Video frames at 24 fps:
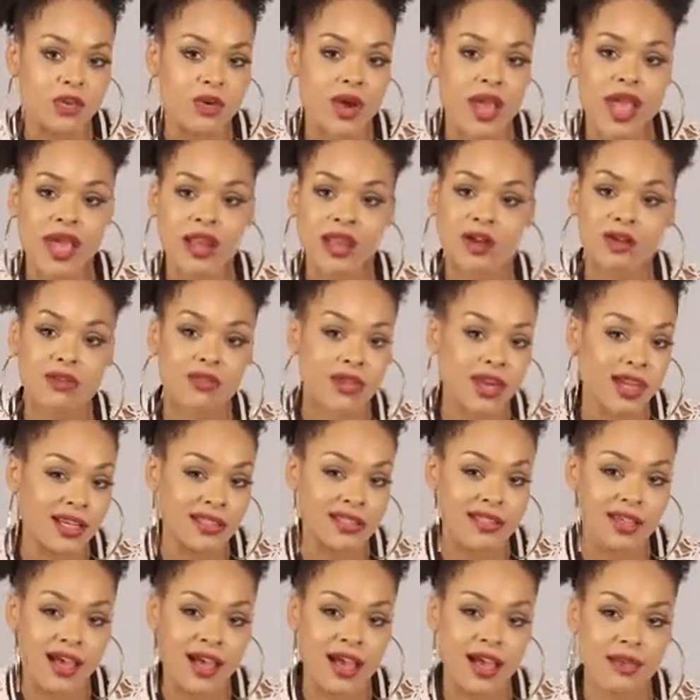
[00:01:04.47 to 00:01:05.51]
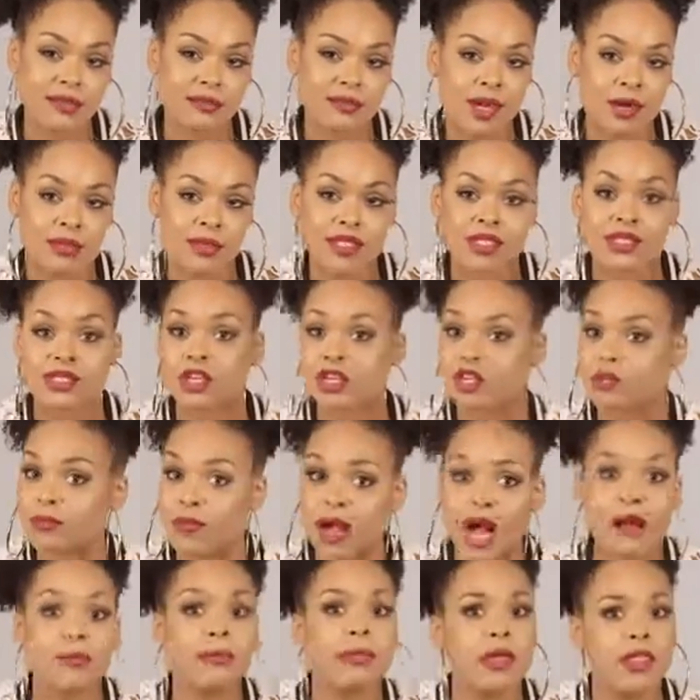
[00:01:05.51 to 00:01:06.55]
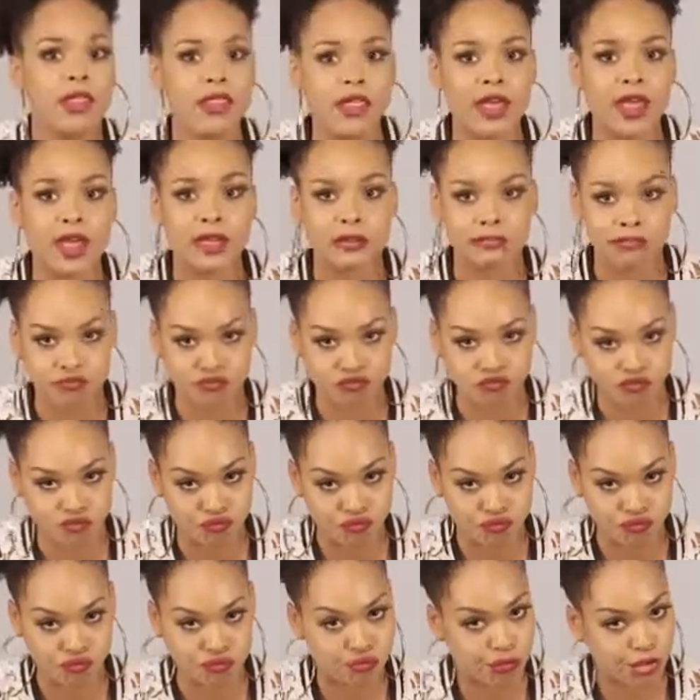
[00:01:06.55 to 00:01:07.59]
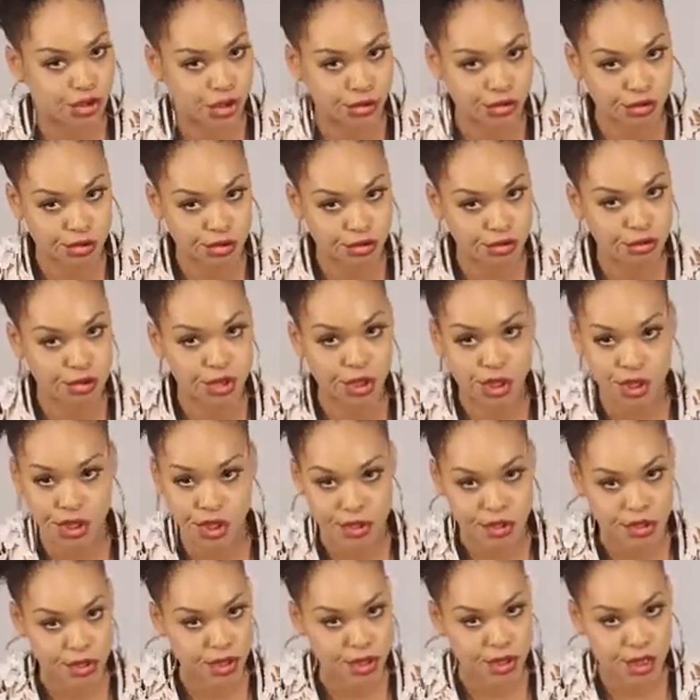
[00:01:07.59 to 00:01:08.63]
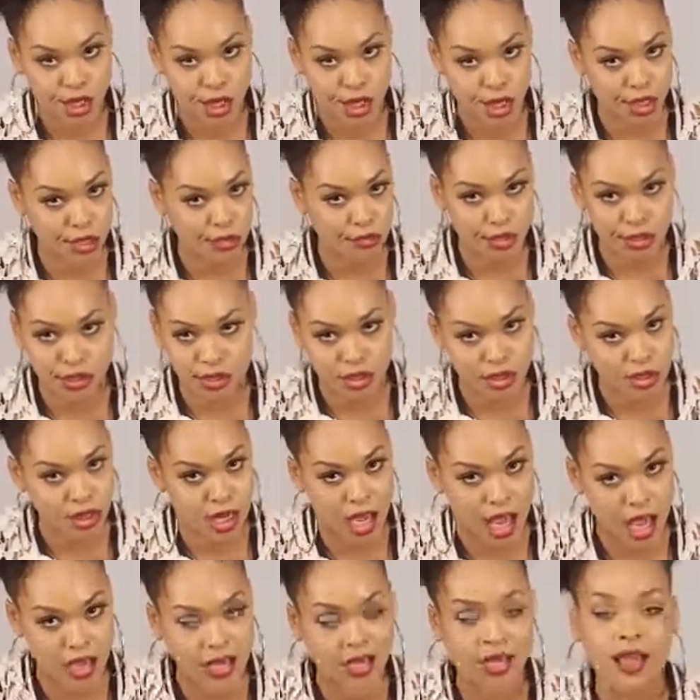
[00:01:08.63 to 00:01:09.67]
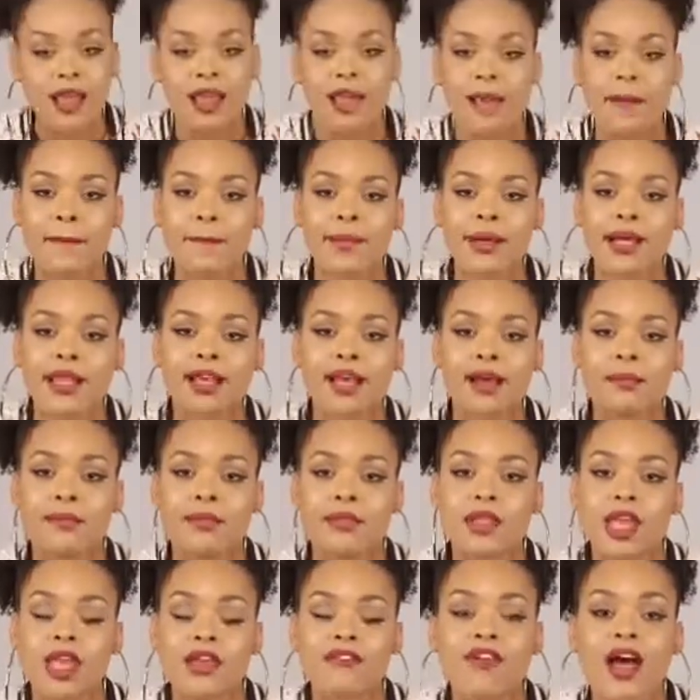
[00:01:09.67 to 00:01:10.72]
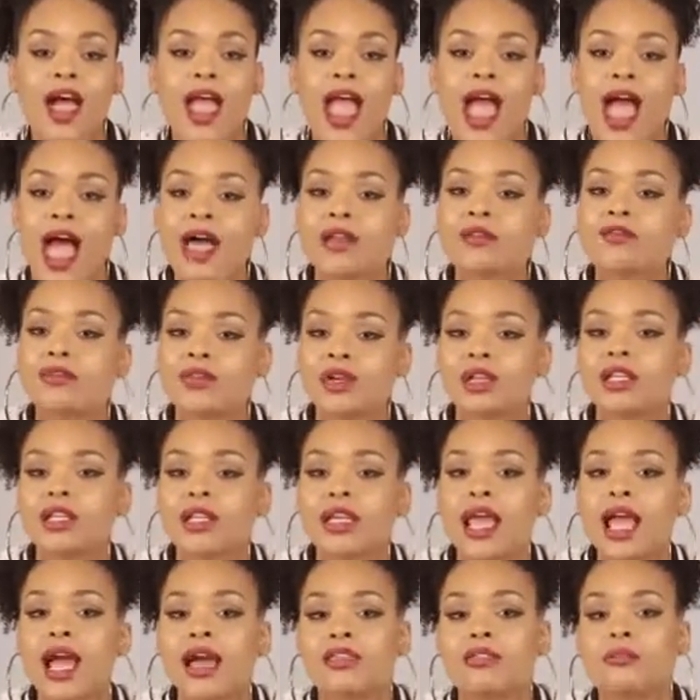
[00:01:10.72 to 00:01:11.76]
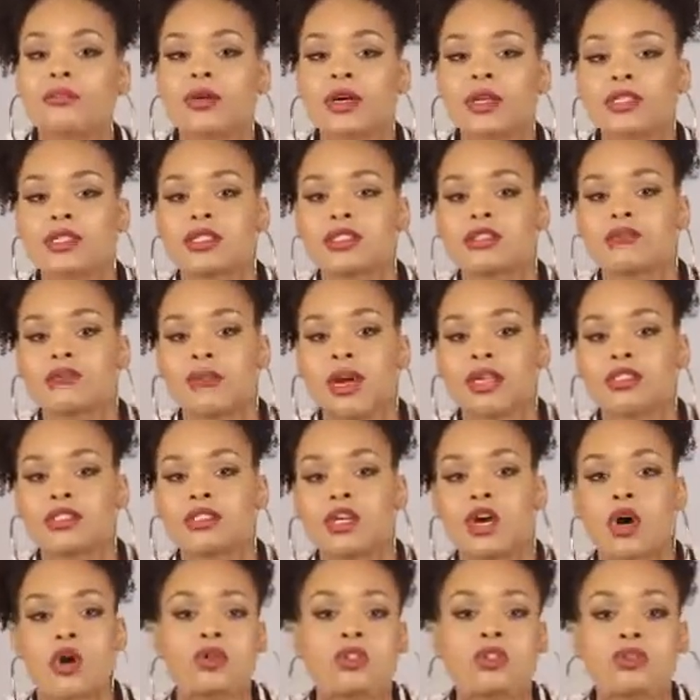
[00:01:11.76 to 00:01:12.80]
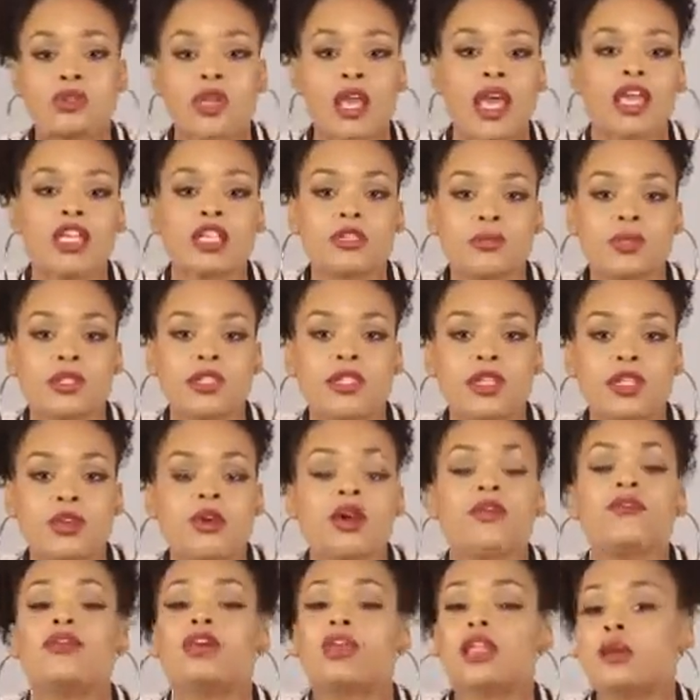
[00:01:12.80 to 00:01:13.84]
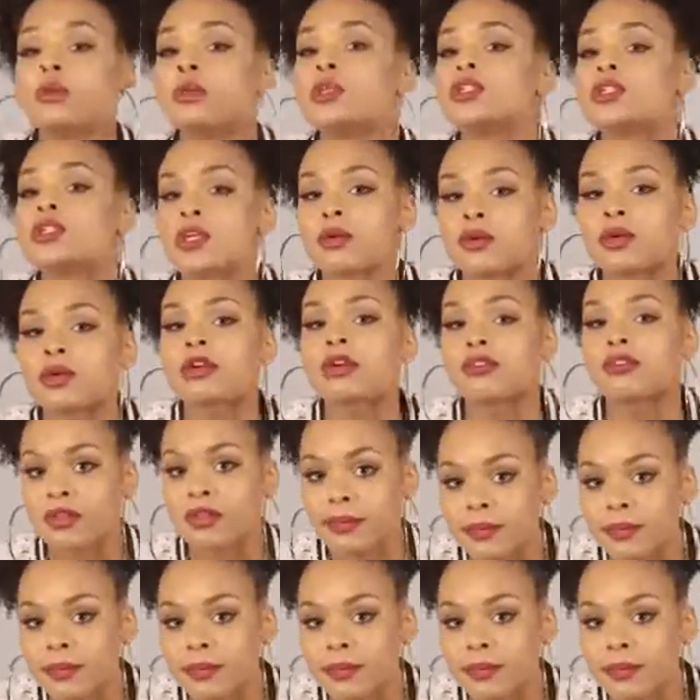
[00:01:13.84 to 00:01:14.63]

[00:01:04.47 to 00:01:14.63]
I had a great time. I was a single mom then. Don't do it. It's a lot. It's a lot. But if I had really had the presence of mind to go to an HBCU, I really wish I would have.